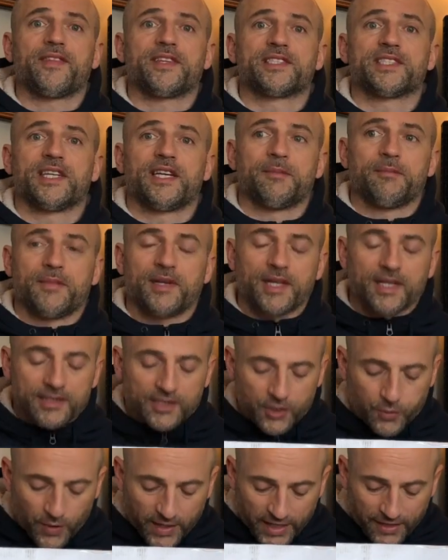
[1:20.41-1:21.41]
There's a
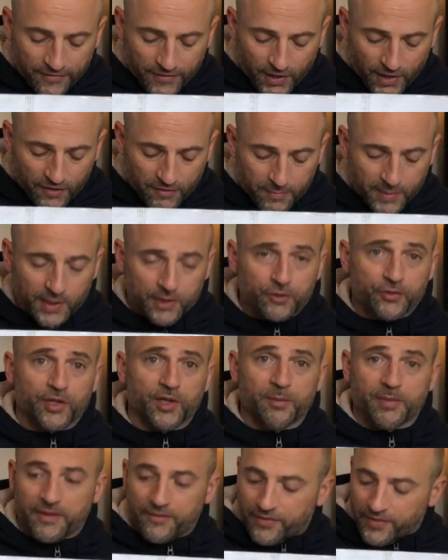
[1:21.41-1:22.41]
25 mil
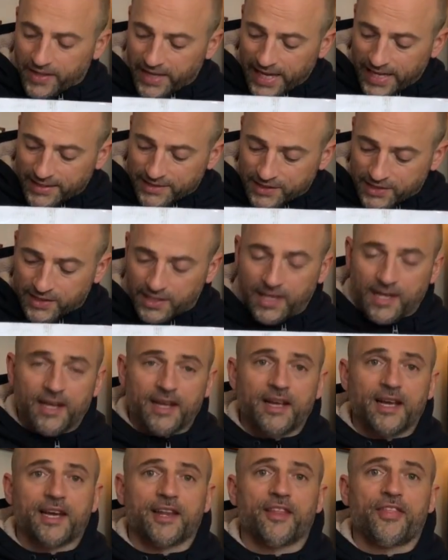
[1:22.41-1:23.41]
drill bit for the ends
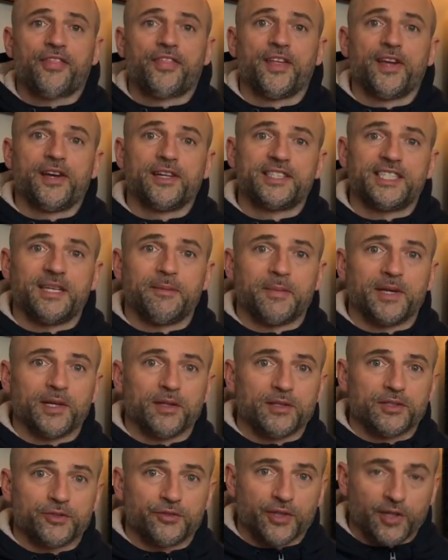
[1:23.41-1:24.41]
and a 30
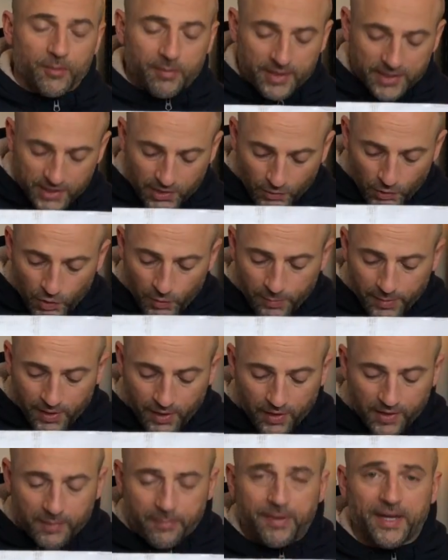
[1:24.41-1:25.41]
mil drill bit, all
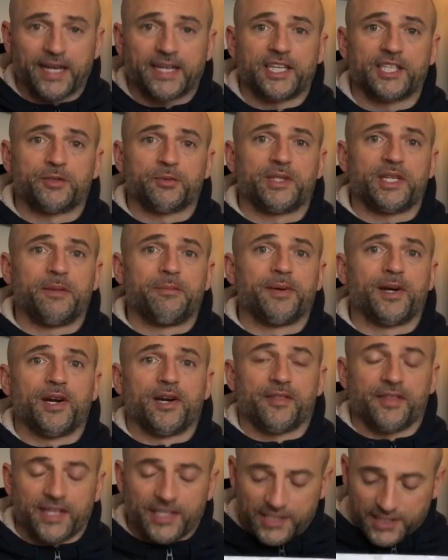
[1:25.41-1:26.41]
part of the package when you
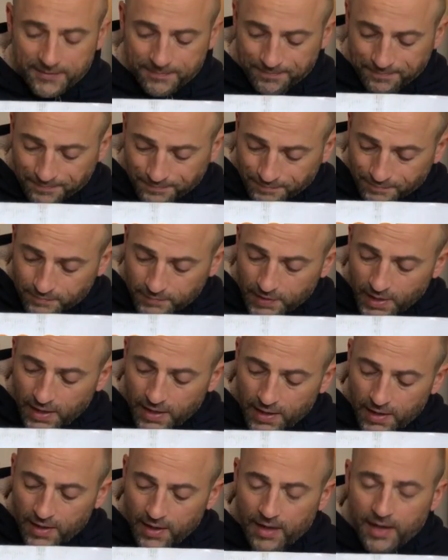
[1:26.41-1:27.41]
buy this.
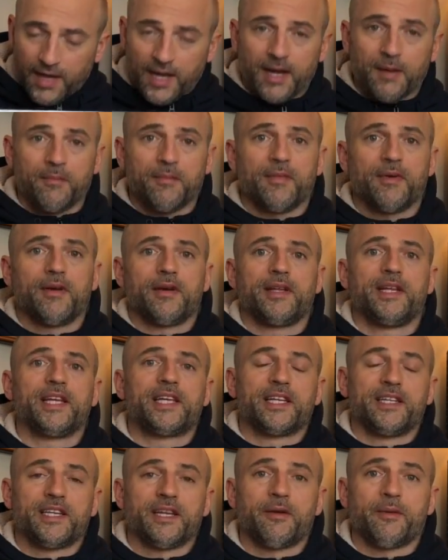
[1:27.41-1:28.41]
You
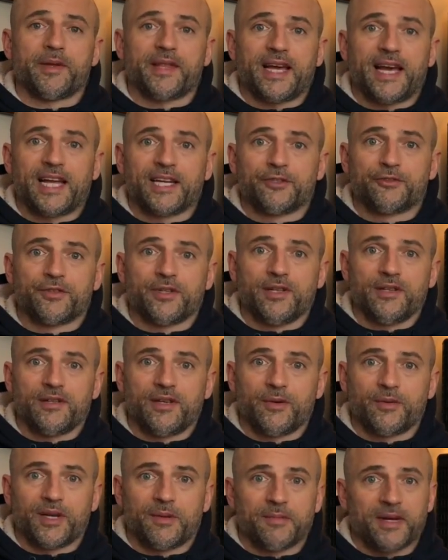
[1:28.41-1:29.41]
can do it with a hand drill,
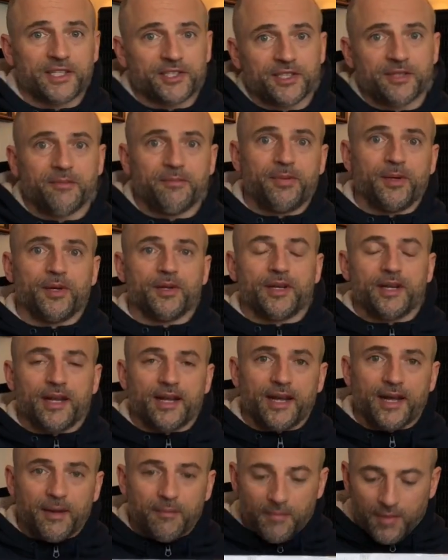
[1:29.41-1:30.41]
I would imagine, but
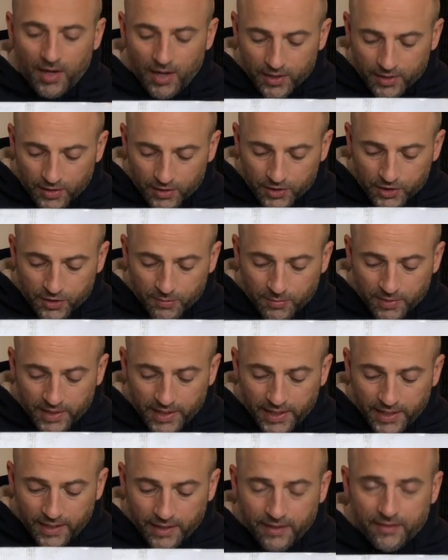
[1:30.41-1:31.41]
I got
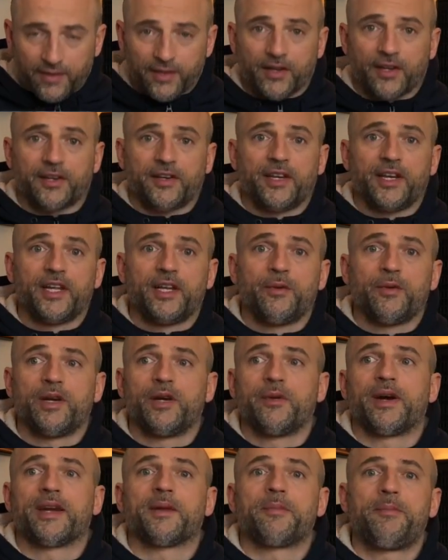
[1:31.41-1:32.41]
somebody that I knew
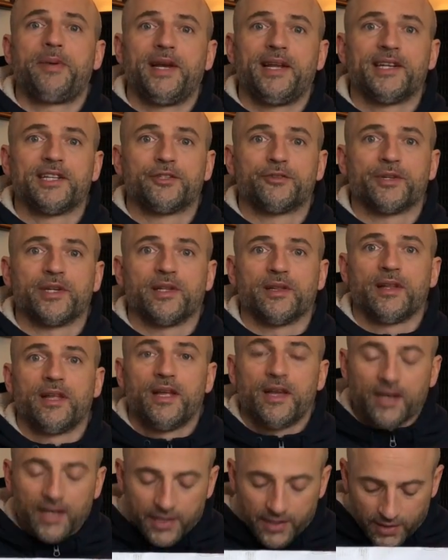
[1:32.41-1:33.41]
who had a pillar drill,
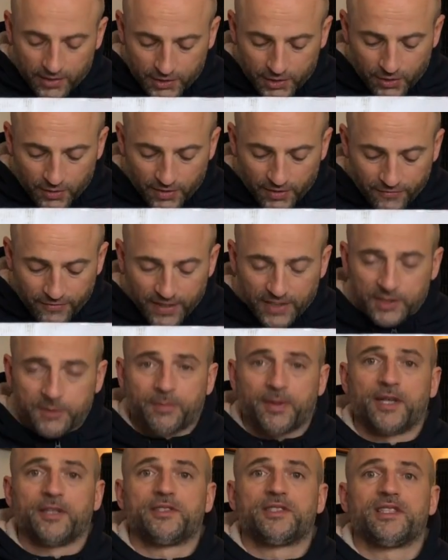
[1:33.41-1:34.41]
and I took the fence
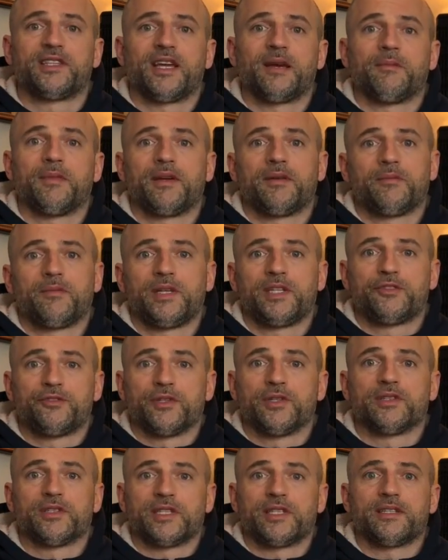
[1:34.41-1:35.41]
post to them and we
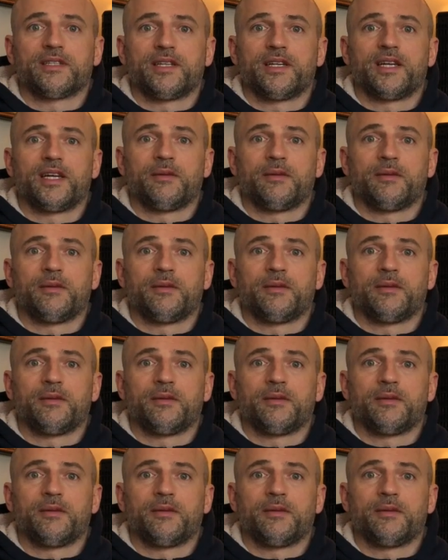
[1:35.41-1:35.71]
drilled it